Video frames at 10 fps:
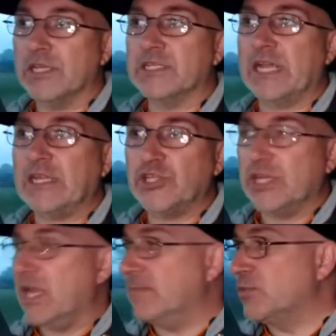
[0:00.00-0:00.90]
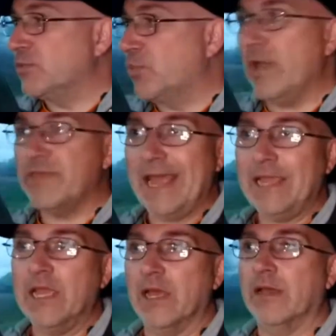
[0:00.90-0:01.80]
It actually comes with an
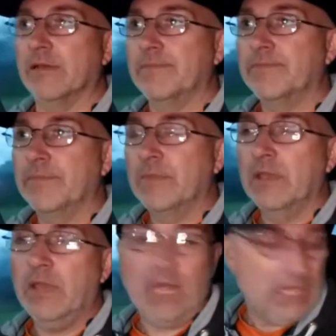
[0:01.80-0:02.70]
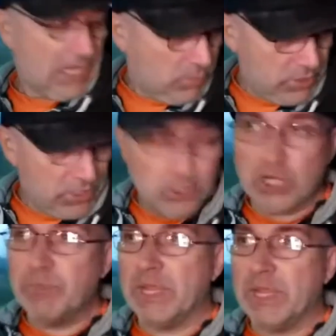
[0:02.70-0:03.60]
anchor, and it came with a
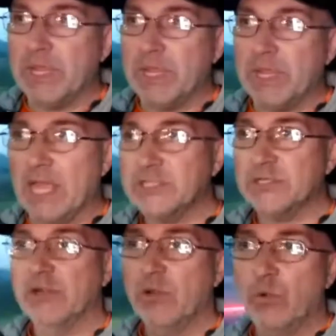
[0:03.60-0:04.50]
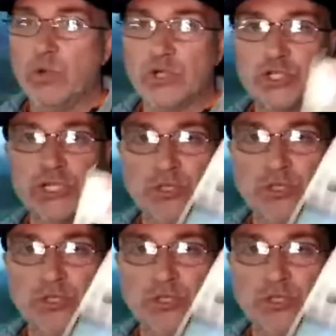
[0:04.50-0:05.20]
GPS, which doesn't work.